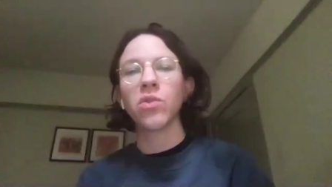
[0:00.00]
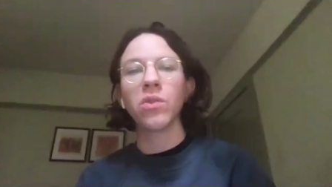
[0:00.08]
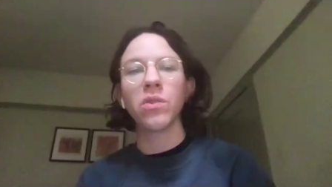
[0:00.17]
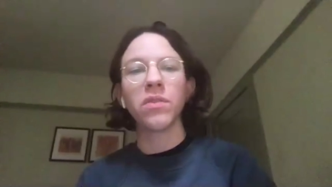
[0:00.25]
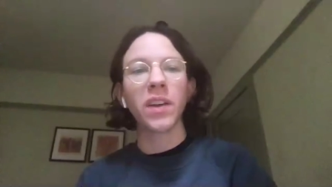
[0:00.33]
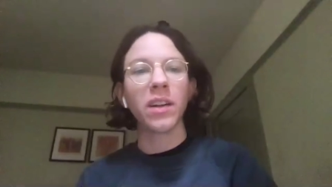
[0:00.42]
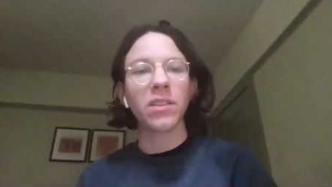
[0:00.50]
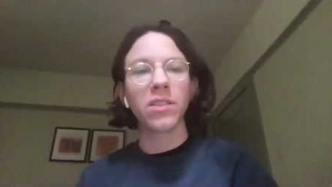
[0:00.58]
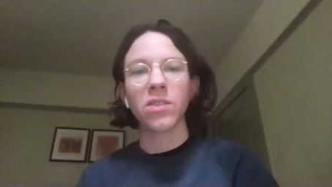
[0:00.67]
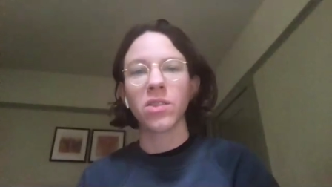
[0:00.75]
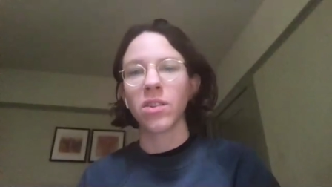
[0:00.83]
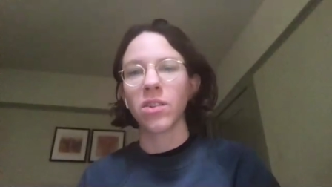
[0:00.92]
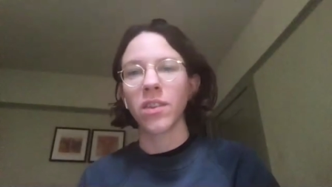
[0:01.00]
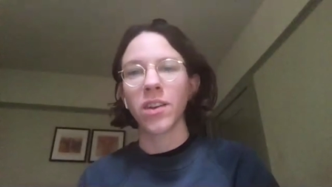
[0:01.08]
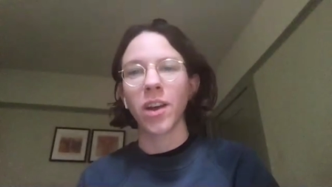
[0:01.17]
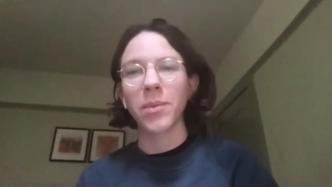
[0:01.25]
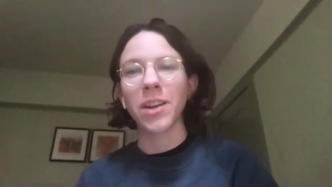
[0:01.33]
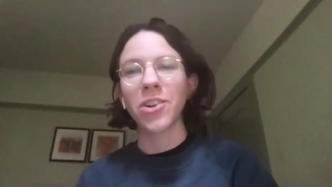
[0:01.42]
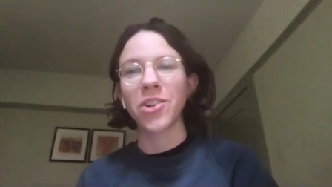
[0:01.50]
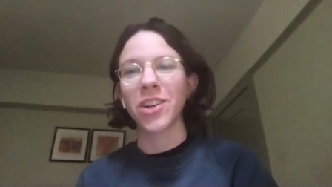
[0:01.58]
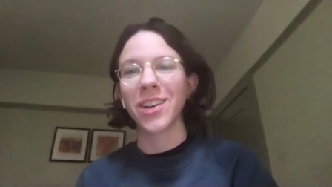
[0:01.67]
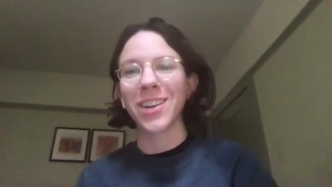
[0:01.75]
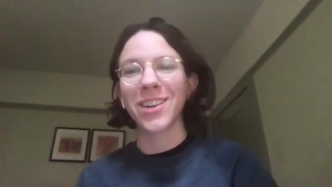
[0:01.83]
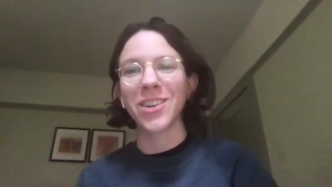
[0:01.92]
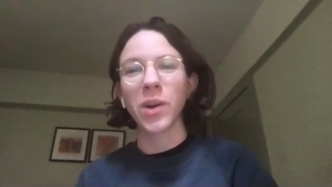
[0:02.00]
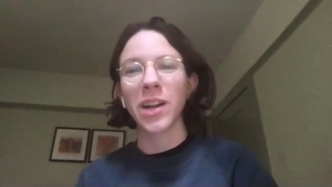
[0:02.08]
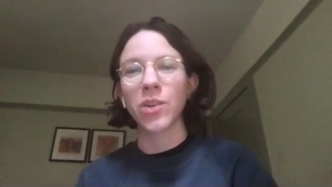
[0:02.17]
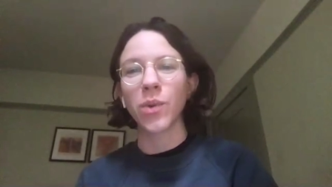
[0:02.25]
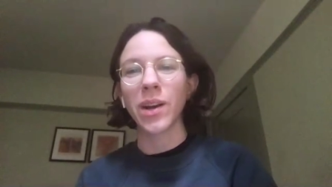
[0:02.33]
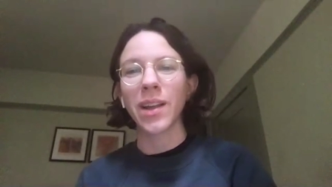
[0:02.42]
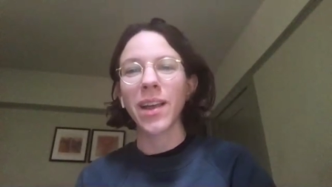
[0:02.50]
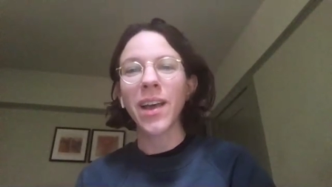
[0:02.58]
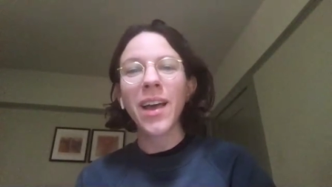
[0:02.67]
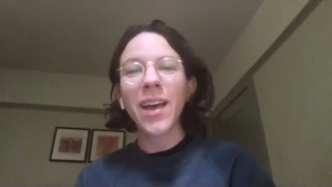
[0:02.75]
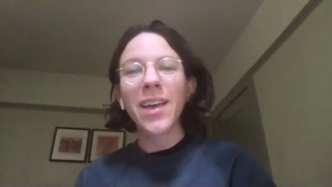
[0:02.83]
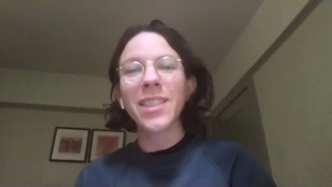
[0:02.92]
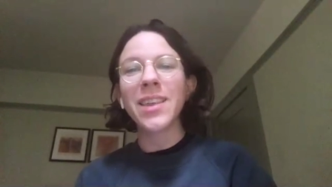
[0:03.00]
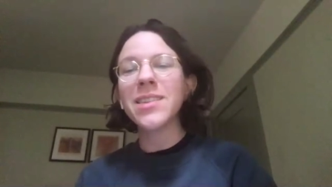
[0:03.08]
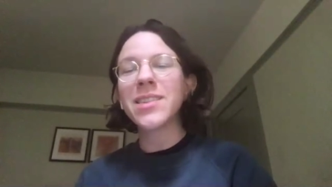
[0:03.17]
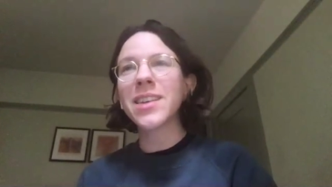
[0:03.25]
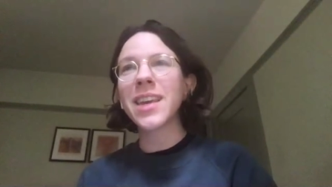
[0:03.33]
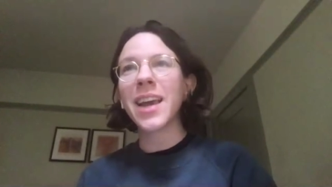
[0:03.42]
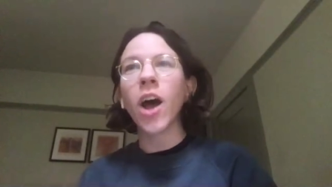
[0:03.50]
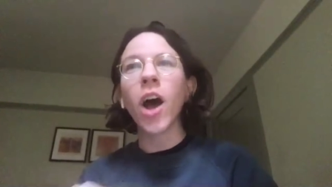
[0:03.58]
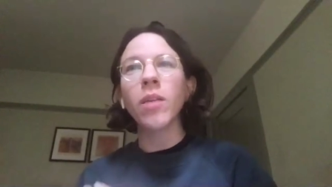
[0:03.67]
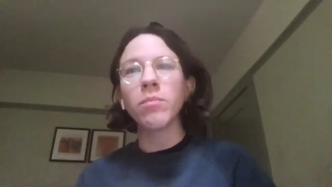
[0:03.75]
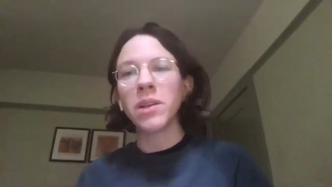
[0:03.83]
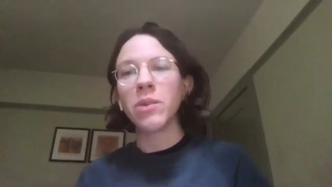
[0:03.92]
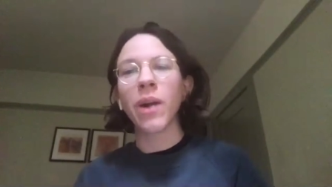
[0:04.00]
who failed to secure the nomination in 2020, these cannot be